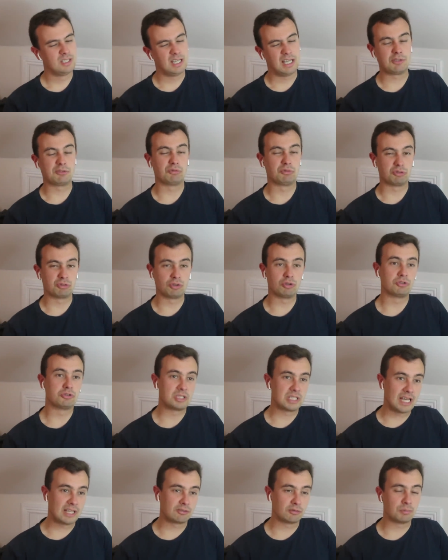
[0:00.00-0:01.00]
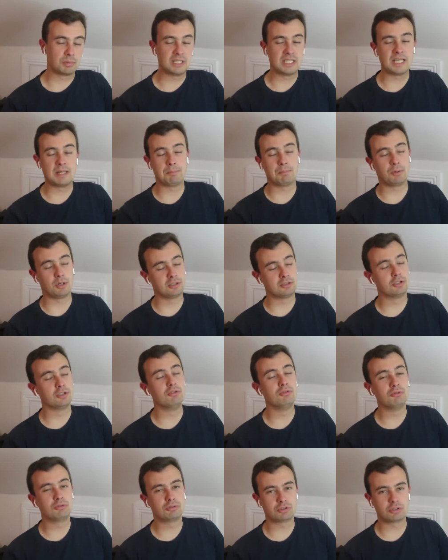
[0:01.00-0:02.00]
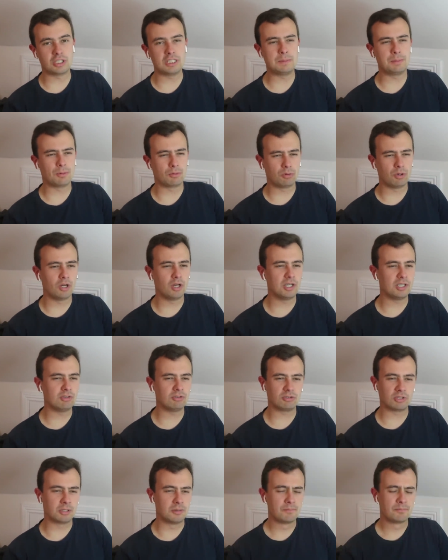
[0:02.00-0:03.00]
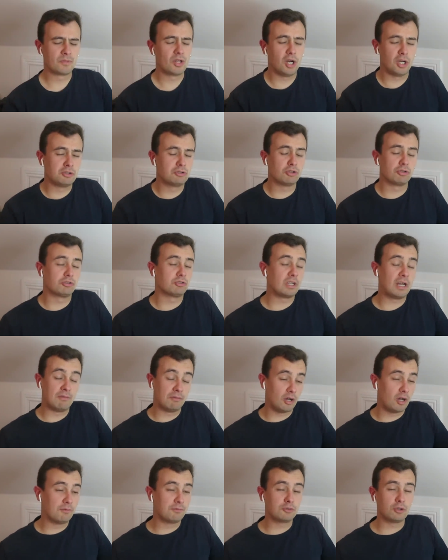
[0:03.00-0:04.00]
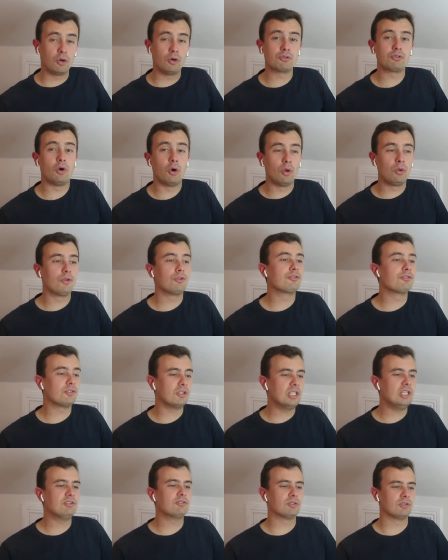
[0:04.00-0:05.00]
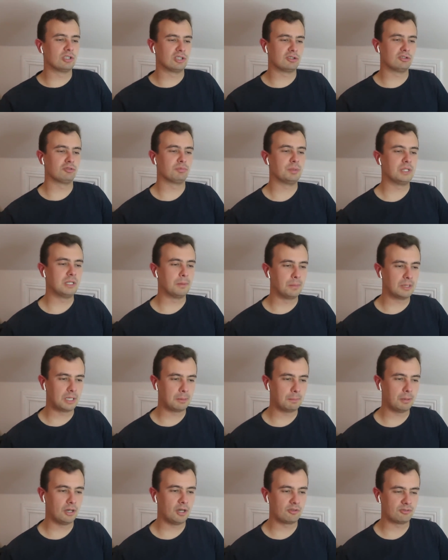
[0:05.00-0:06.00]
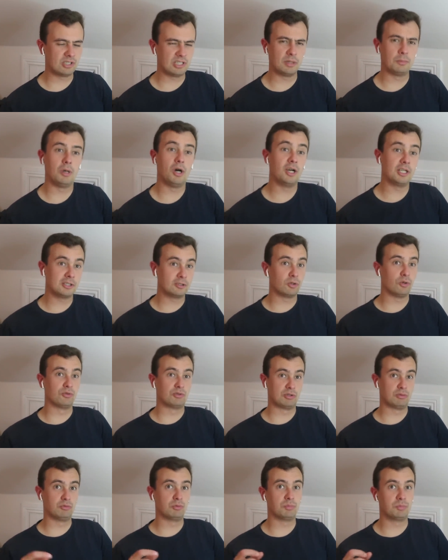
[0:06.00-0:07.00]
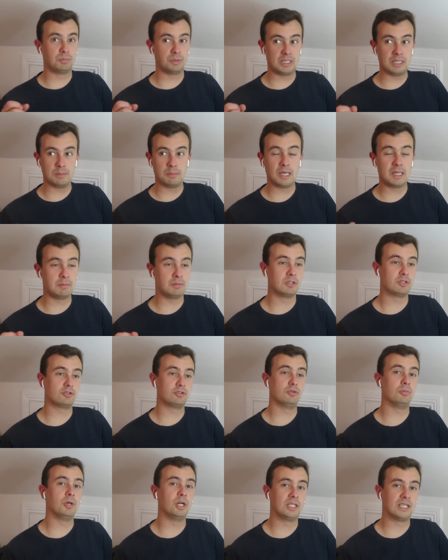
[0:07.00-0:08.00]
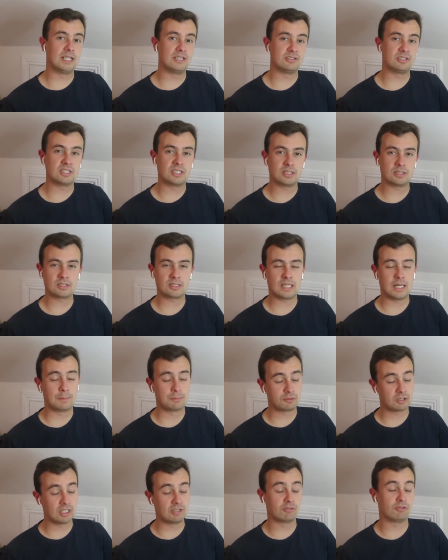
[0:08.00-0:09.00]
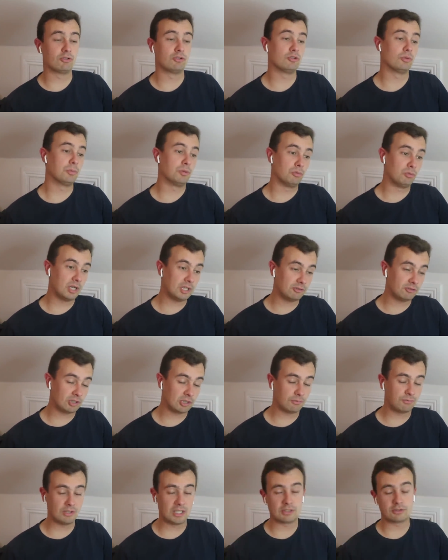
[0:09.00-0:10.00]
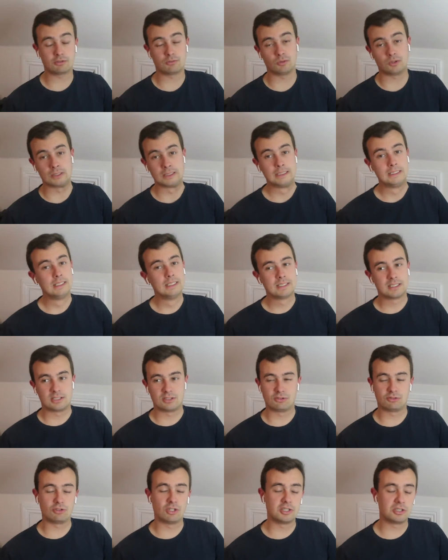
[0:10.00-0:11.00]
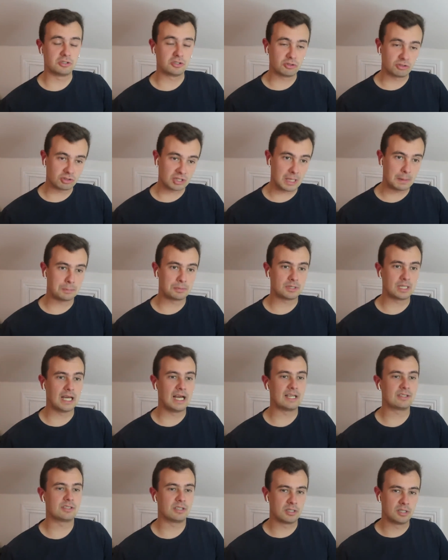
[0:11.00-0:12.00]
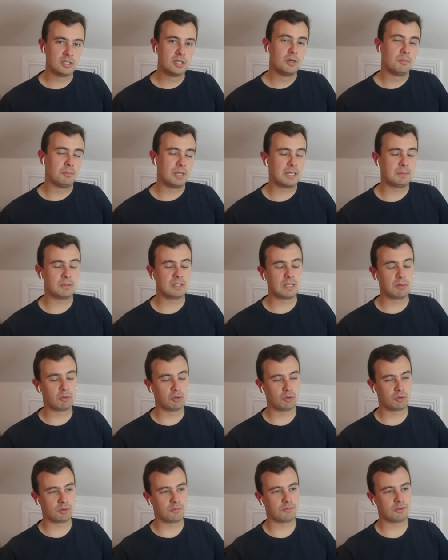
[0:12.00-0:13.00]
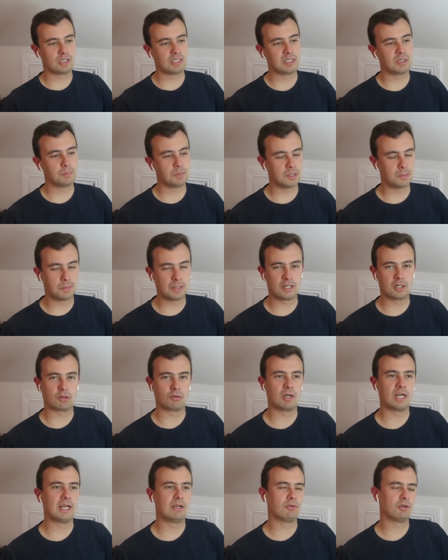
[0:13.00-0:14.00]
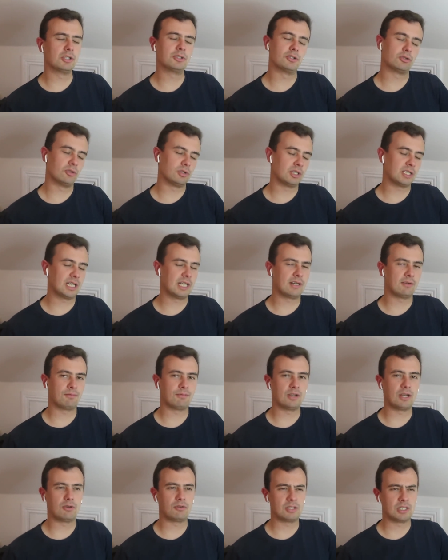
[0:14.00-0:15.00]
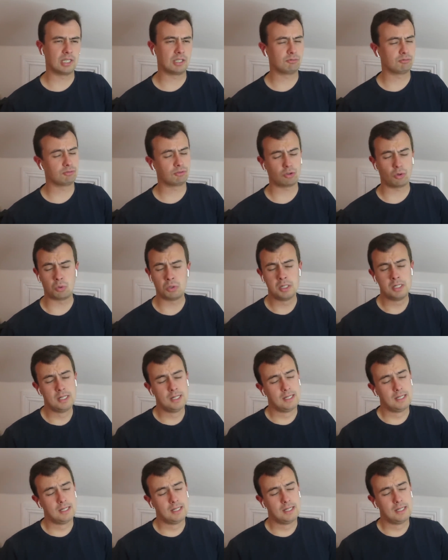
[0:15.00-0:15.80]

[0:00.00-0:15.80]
As a result, he hasn't been hit by too steep a rise, and I just I've, I've thought all season that there's been a big pot in him. I thought it would be maybe the two mile handicap chase the Dublin Racing Festival. They decided to skip that, and maybe they were looking for a little bit of better ground, like they're going to get at Fairyhouse. So